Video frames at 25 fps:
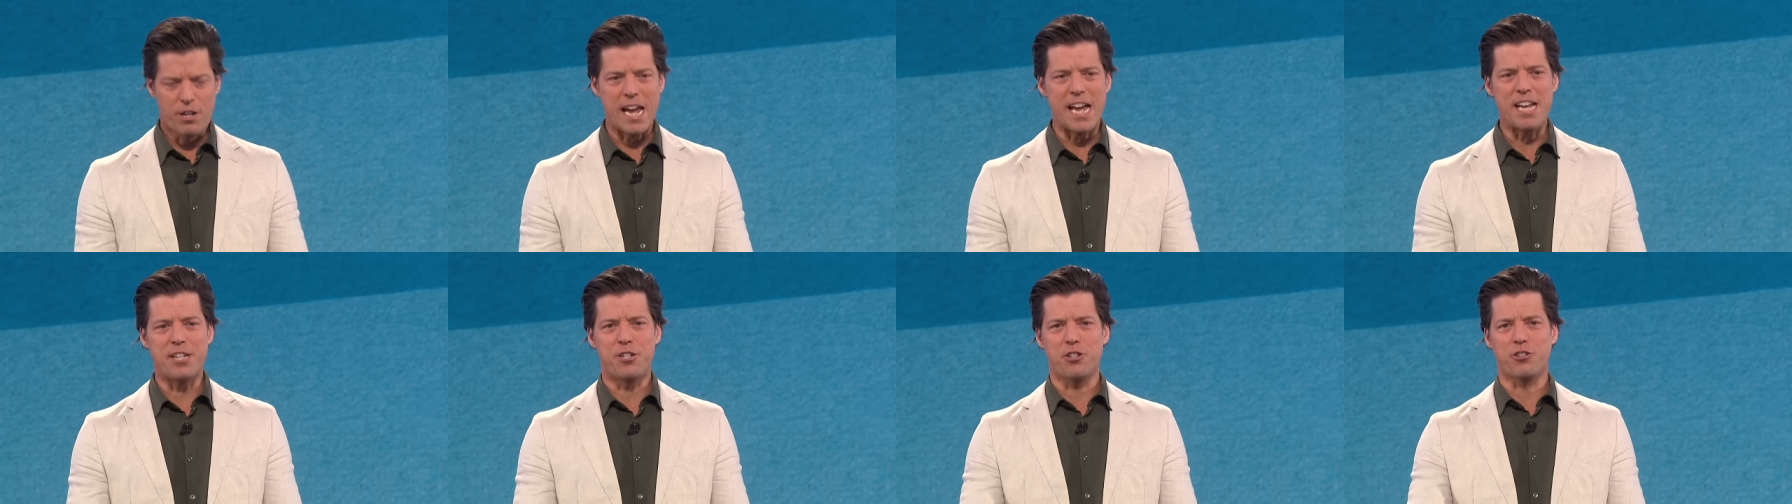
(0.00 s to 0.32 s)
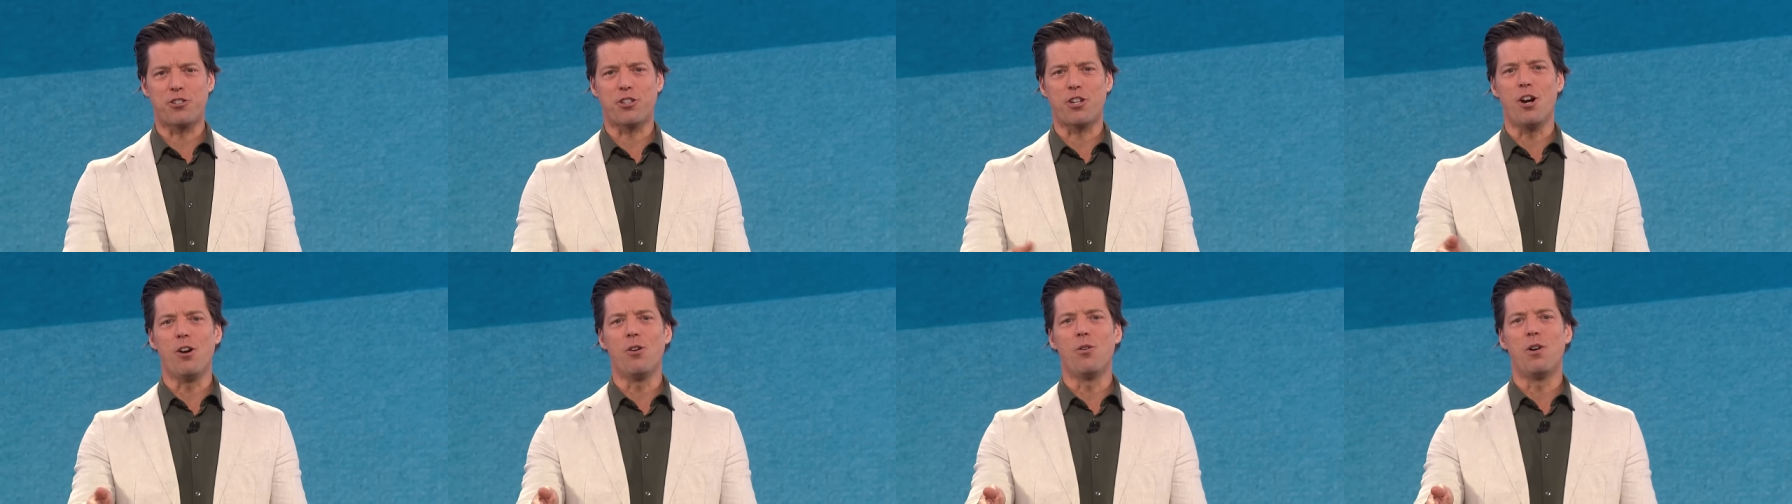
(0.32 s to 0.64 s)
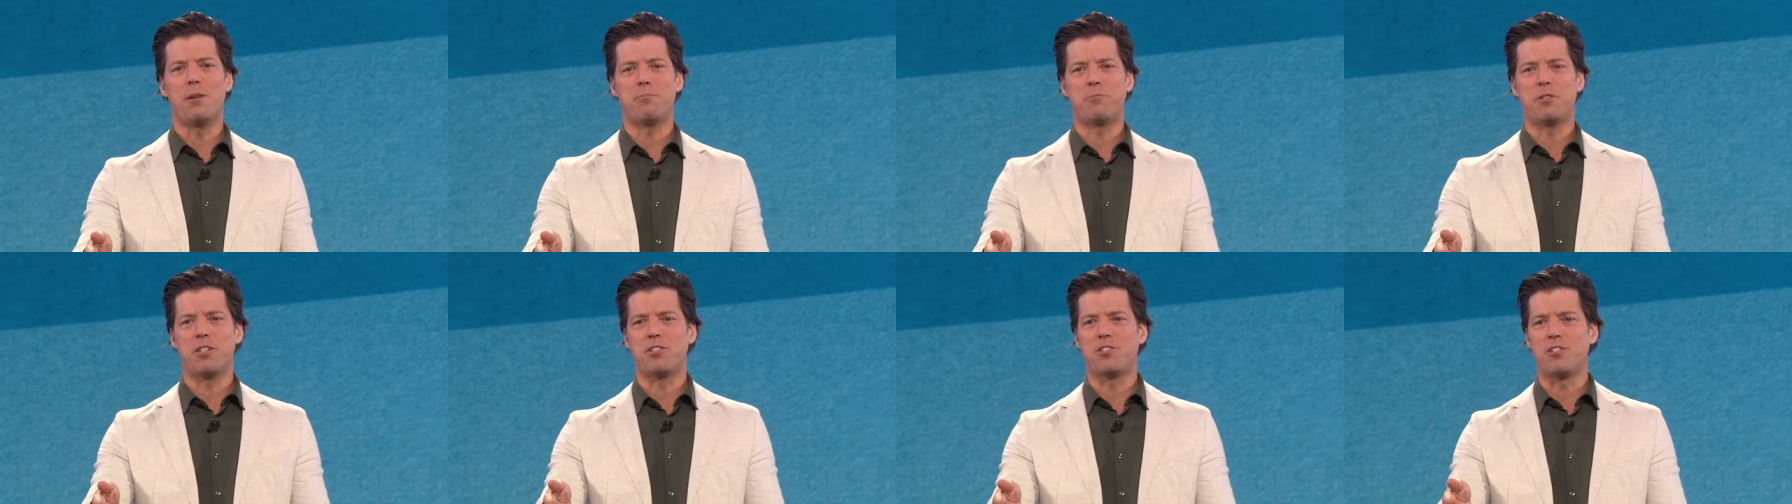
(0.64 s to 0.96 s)
can't just
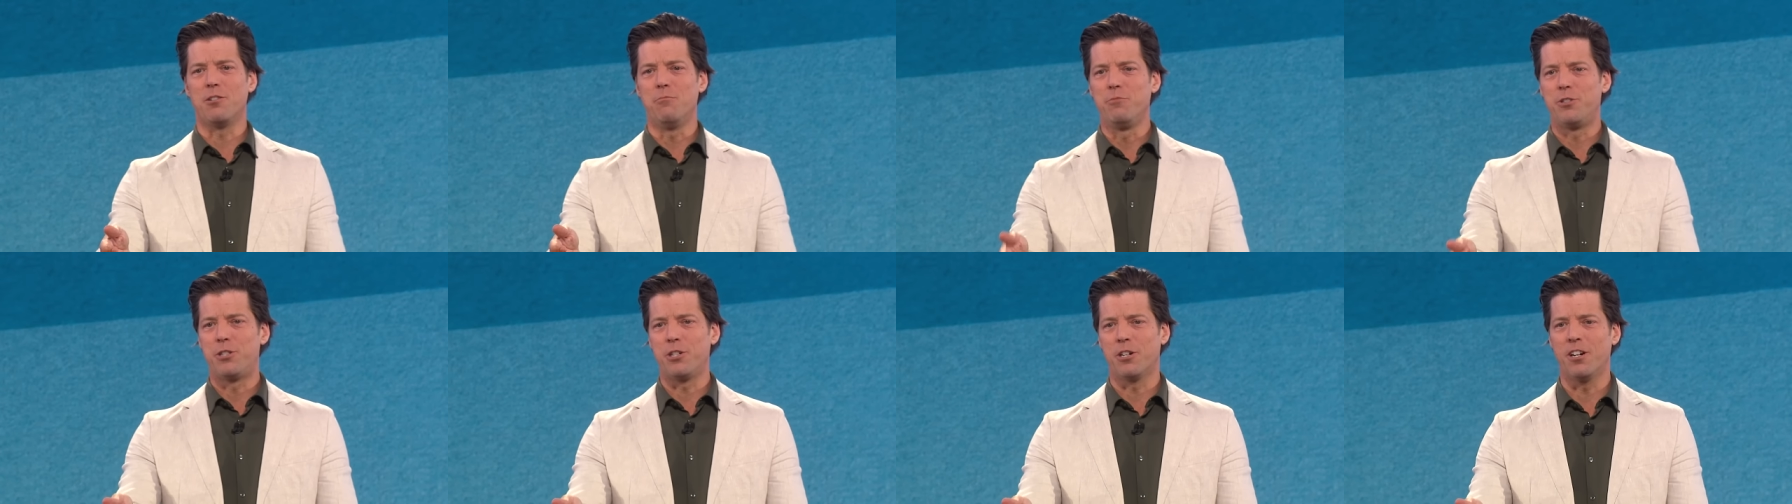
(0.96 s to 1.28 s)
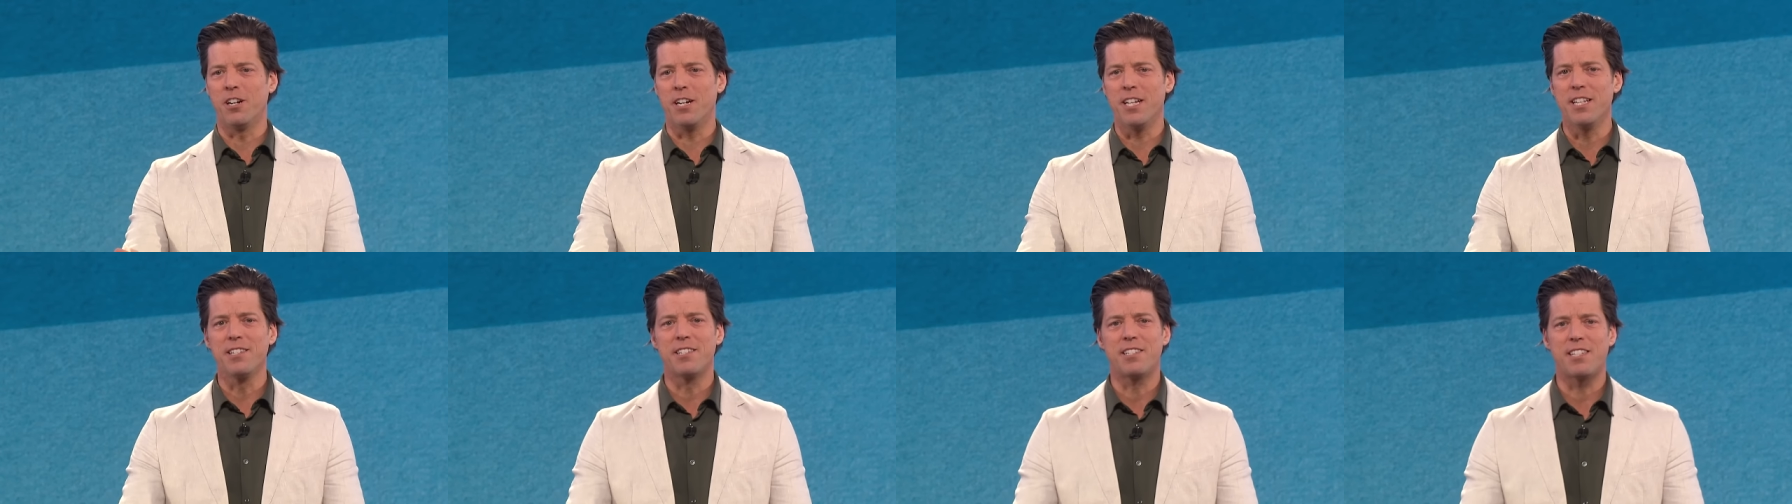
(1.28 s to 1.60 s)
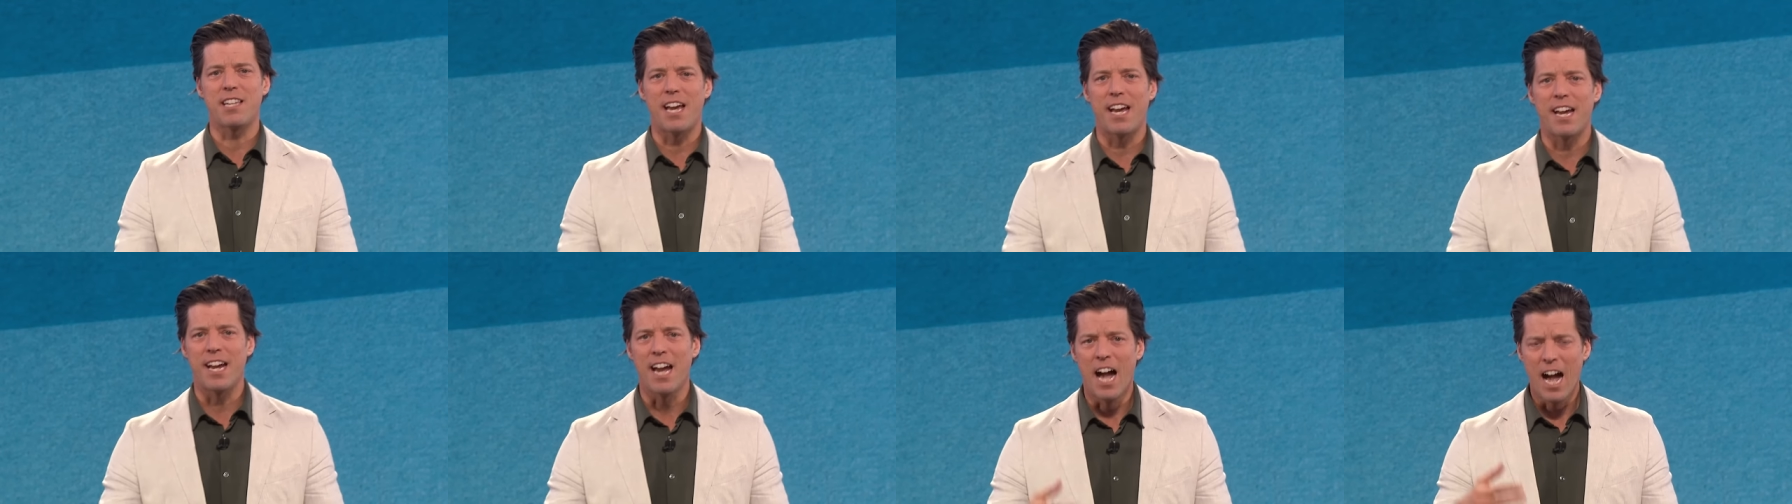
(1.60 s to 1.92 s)
go up to some dirt and
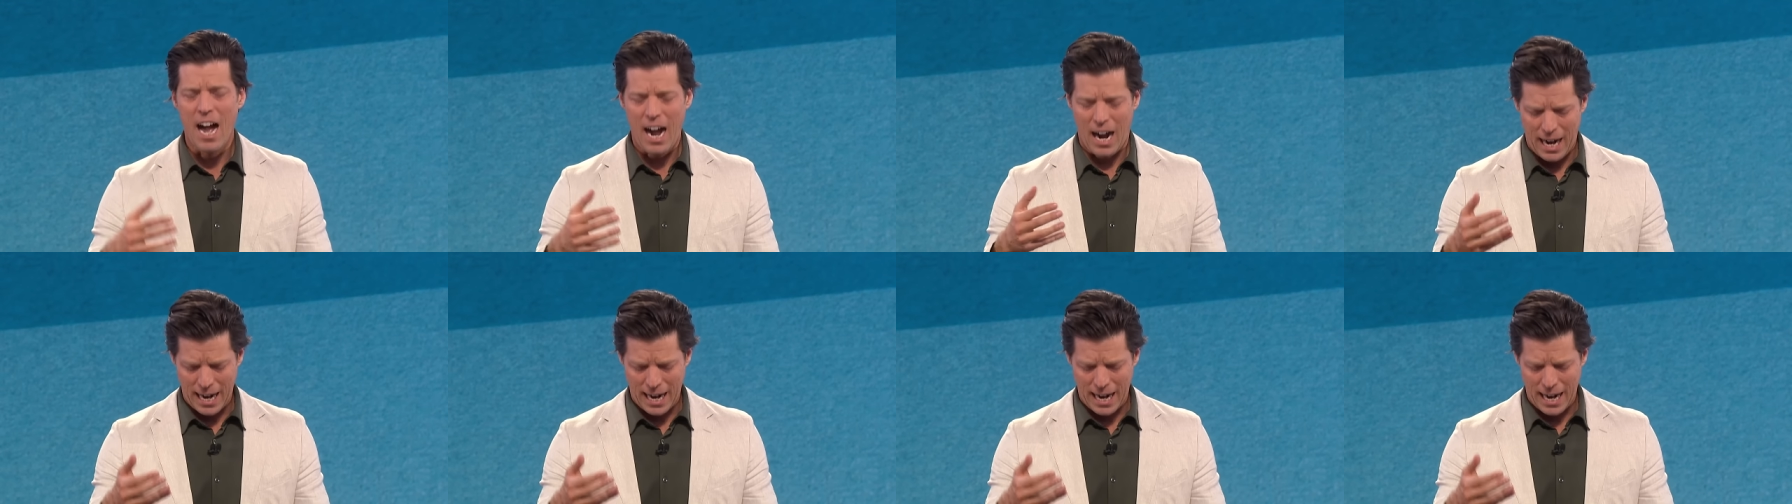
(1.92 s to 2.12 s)
say,